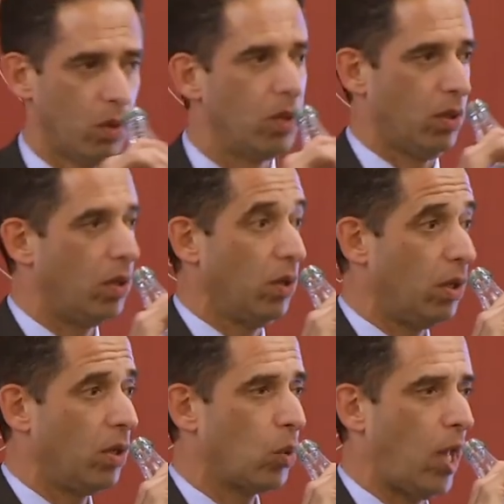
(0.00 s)
some
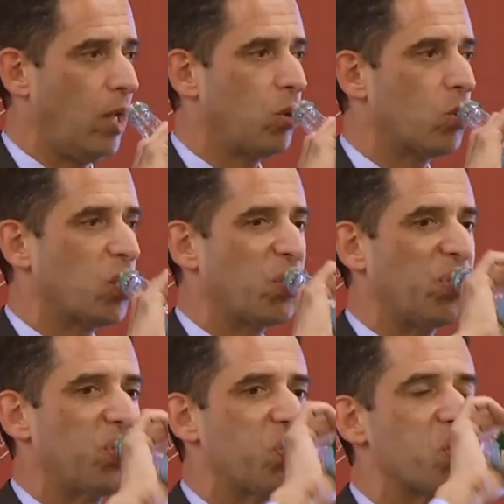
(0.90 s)
level of choosing okay. to use a
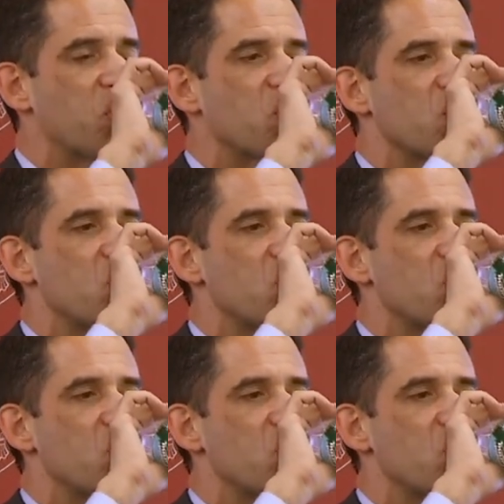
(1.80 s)
different standard.